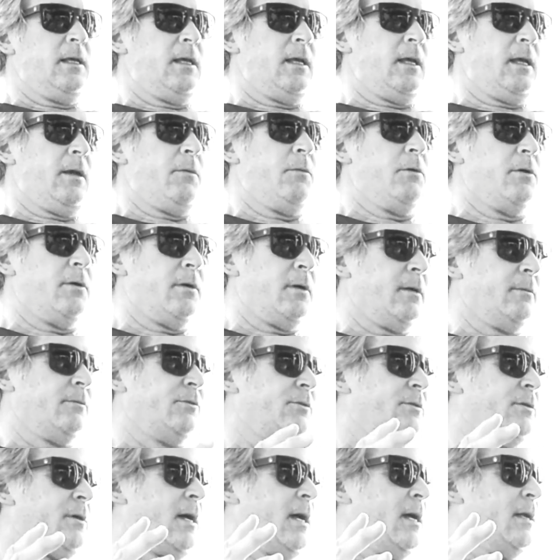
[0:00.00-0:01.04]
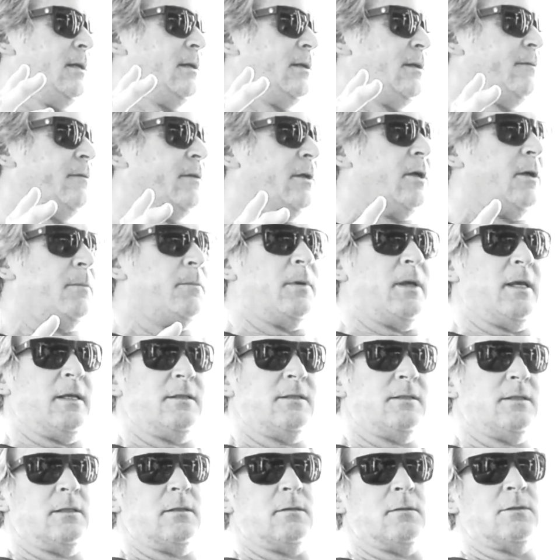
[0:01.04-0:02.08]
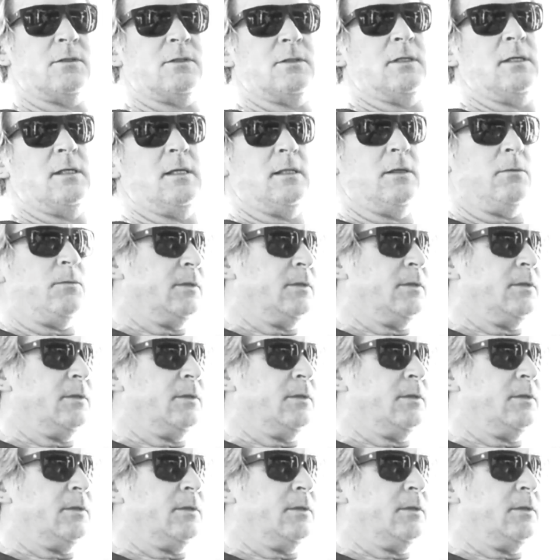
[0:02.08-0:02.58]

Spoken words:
and we were trying to develop a single ski that